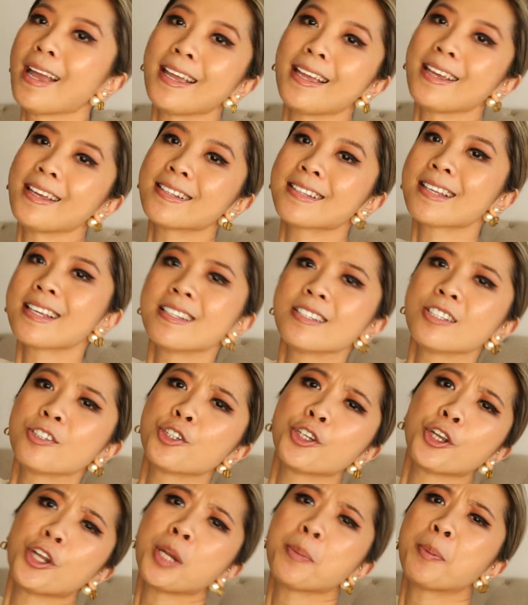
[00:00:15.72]

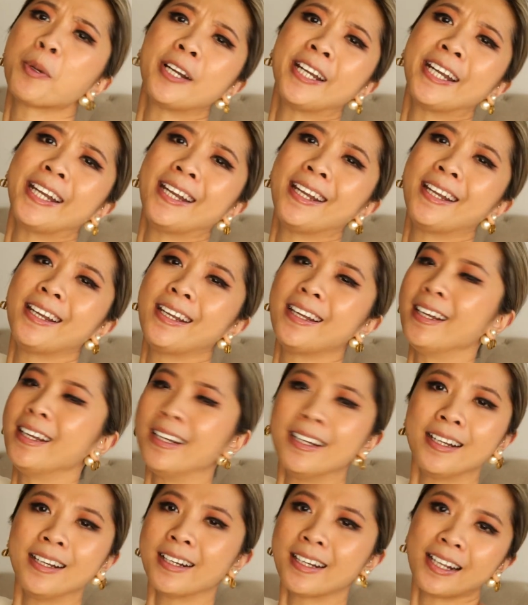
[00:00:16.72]
Isn't she
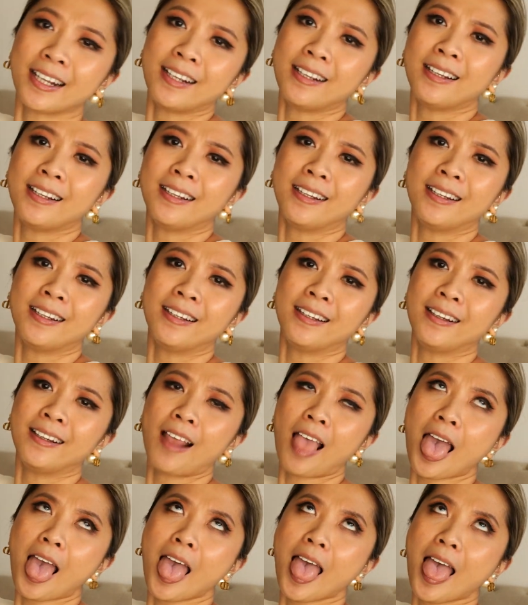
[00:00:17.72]

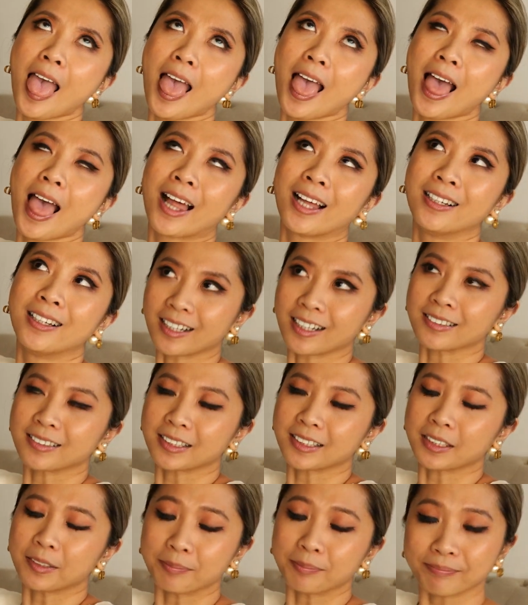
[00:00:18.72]
pretty? Can't
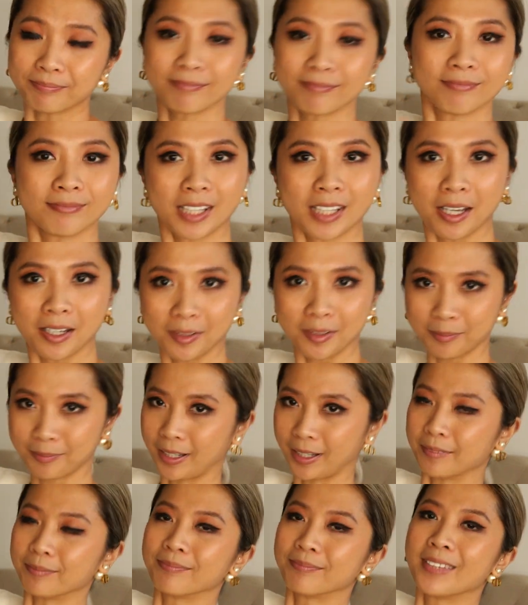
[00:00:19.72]
sing.
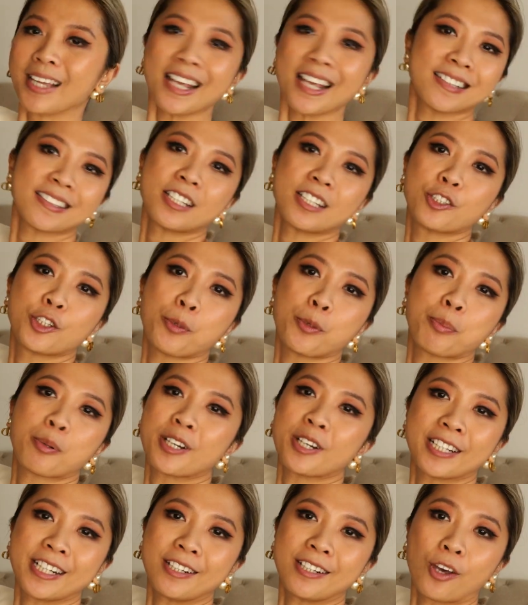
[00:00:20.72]
But isn't she
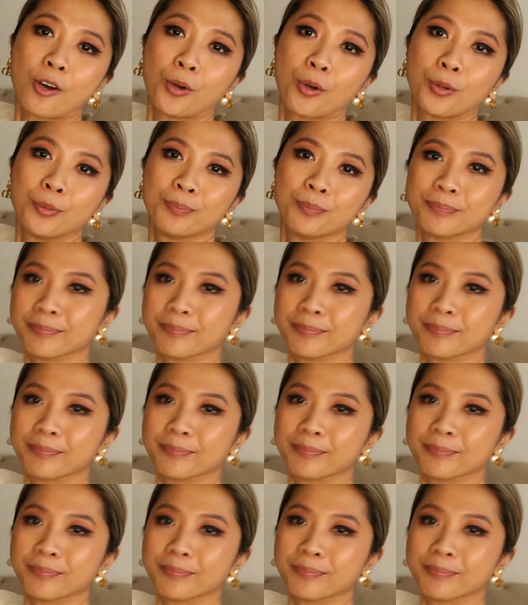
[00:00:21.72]
pretty though?